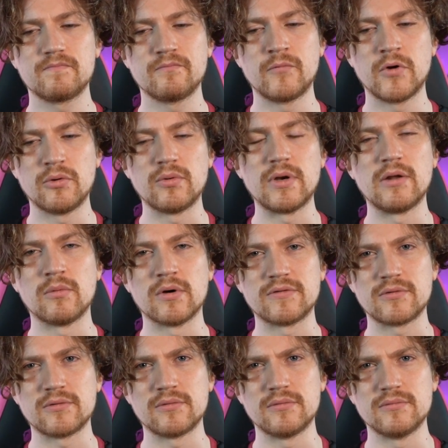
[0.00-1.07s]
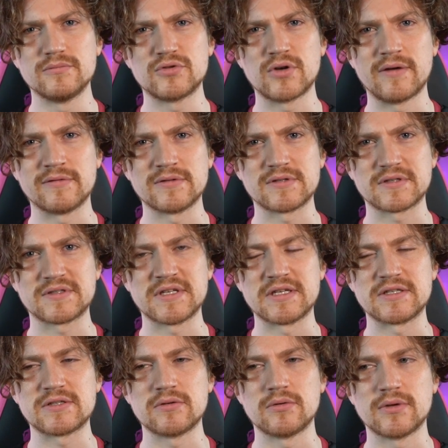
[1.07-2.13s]
we really want to drive in
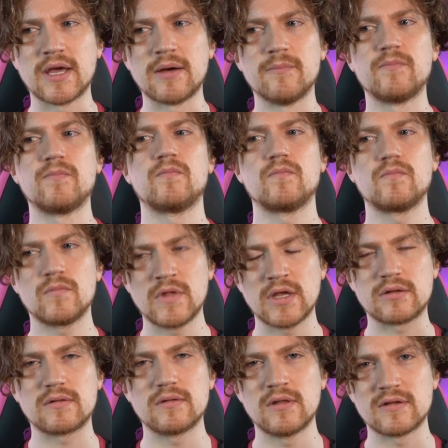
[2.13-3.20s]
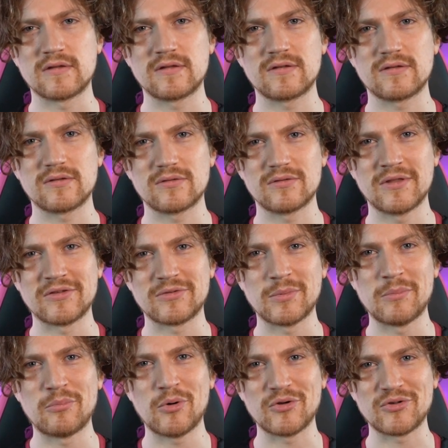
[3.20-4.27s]
success. So yeah, that's
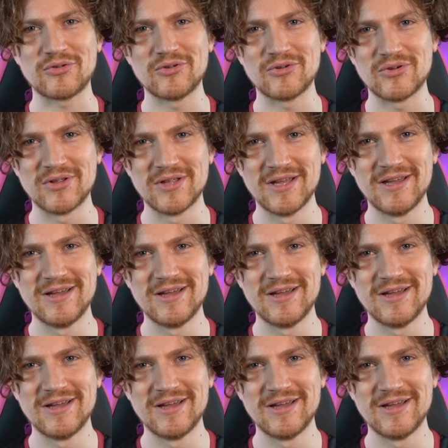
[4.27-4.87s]
my personal